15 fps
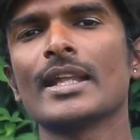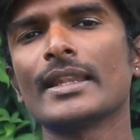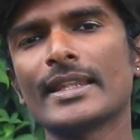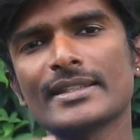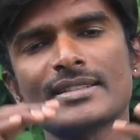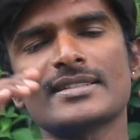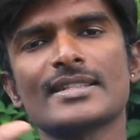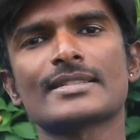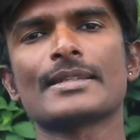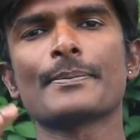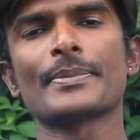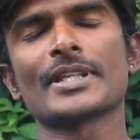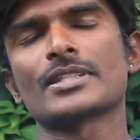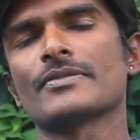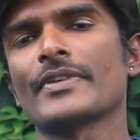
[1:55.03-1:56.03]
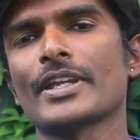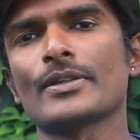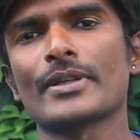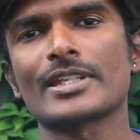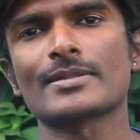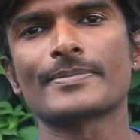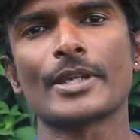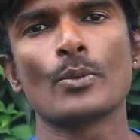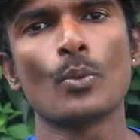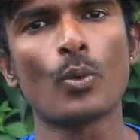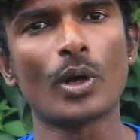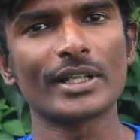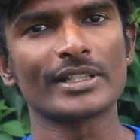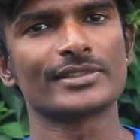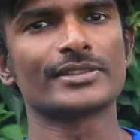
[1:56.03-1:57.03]
This is the simplest way to explain
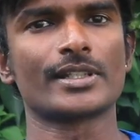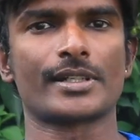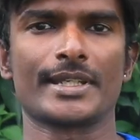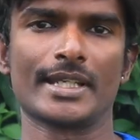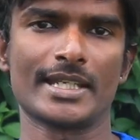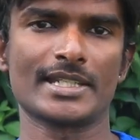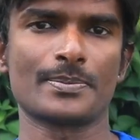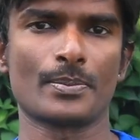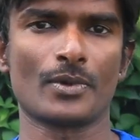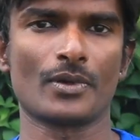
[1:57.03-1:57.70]
what is the realized